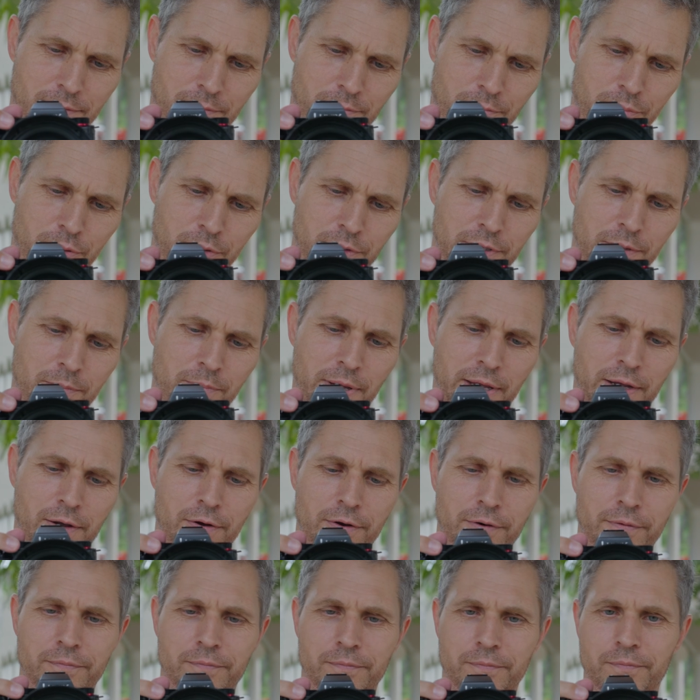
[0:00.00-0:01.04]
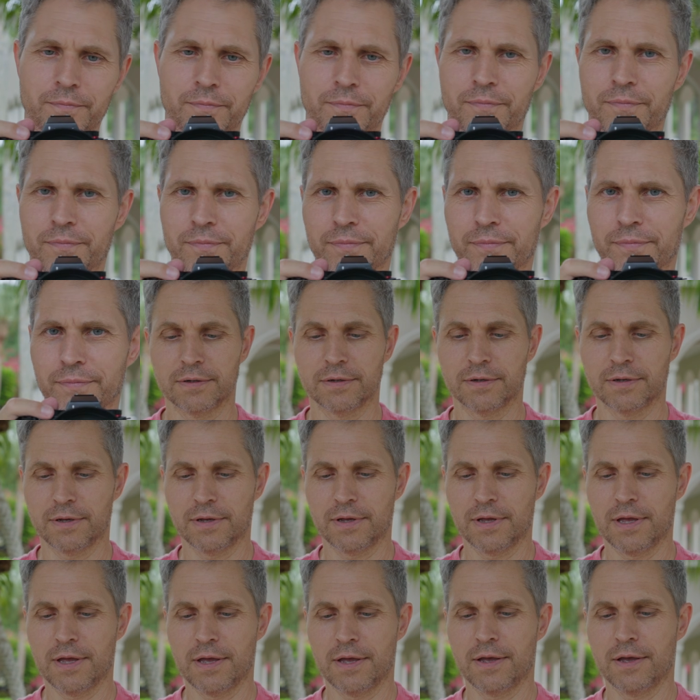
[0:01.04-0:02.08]
put it back on.
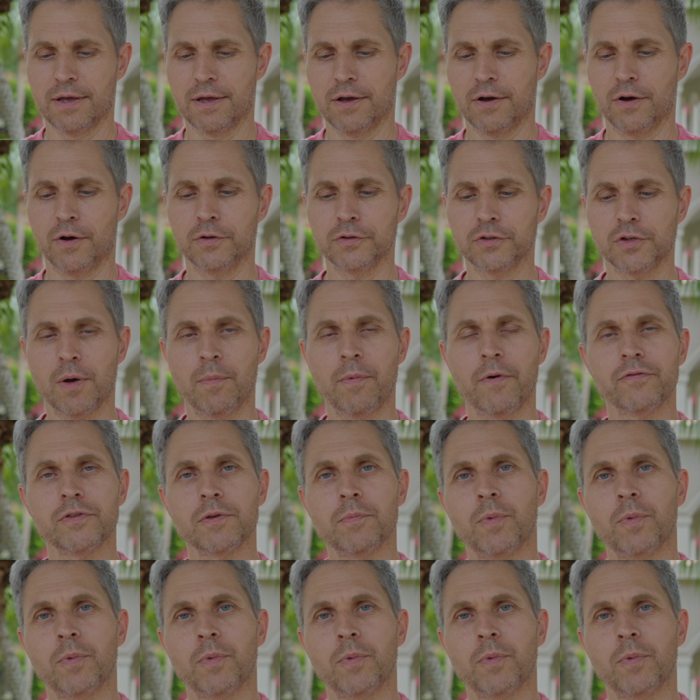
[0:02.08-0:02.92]
On top of the